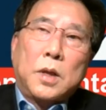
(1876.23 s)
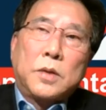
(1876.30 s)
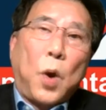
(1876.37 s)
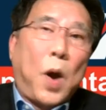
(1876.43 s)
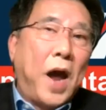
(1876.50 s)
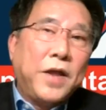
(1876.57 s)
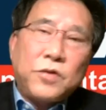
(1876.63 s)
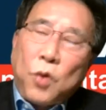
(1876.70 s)

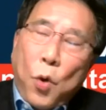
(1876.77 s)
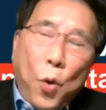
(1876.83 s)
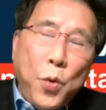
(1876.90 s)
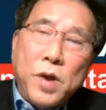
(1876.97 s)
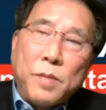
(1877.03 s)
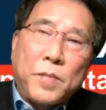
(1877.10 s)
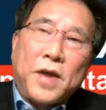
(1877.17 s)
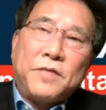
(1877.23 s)
So I told
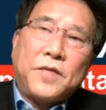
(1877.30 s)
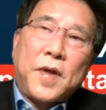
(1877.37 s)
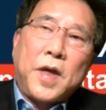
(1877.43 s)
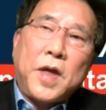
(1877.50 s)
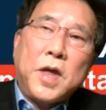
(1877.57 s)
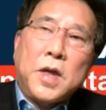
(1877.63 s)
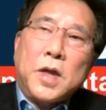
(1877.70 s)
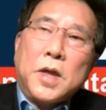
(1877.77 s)
them, I
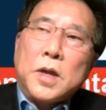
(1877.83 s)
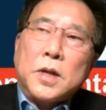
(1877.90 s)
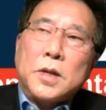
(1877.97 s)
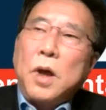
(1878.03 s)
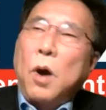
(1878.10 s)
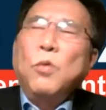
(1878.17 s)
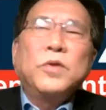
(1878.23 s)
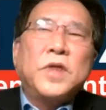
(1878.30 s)
said,
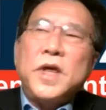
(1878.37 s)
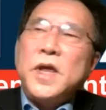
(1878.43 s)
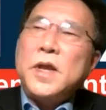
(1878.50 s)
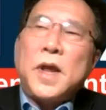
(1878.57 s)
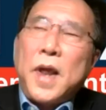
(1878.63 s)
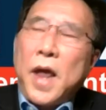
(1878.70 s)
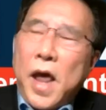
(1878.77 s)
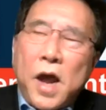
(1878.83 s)
don't think
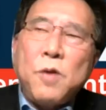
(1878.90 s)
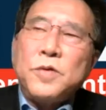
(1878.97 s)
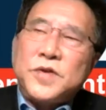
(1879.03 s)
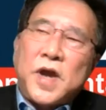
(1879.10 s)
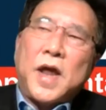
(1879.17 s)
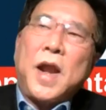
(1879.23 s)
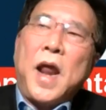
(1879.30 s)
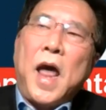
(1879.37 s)
that
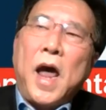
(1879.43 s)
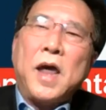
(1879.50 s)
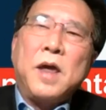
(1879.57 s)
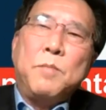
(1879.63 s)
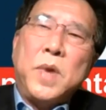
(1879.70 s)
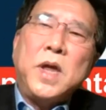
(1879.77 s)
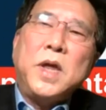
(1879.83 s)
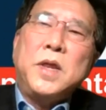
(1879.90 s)
Aerojet
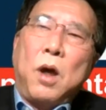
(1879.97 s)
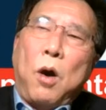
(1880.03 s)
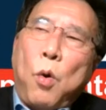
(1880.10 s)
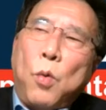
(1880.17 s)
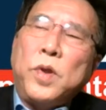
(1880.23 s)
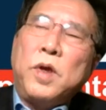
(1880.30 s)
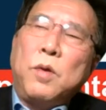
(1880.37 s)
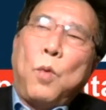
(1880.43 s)
hired me, the
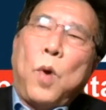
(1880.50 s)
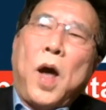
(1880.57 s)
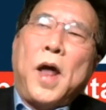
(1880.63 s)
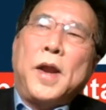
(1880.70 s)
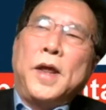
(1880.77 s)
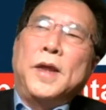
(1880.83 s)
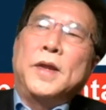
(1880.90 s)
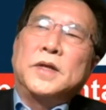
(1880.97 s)
only
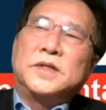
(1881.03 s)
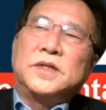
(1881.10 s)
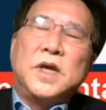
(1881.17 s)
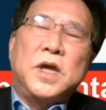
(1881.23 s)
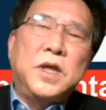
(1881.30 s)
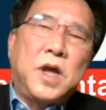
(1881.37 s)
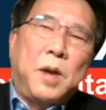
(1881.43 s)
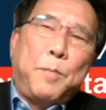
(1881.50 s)
one in the
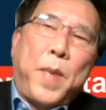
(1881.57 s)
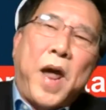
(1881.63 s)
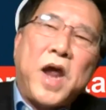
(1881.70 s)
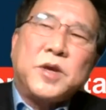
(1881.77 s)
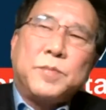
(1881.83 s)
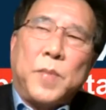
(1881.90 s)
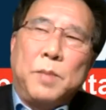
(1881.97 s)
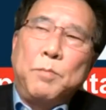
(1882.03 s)
senior
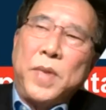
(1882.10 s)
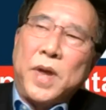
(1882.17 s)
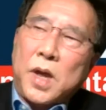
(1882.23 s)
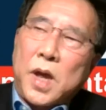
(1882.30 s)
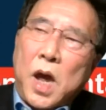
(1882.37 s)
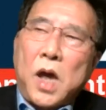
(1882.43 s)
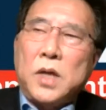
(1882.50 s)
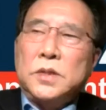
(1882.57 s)
management,
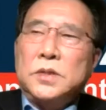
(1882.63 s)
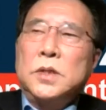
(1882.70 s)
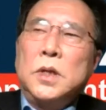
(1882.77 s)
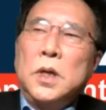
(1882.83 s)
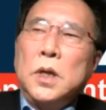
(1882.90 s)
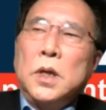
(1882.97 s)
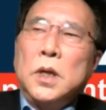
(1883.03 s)
because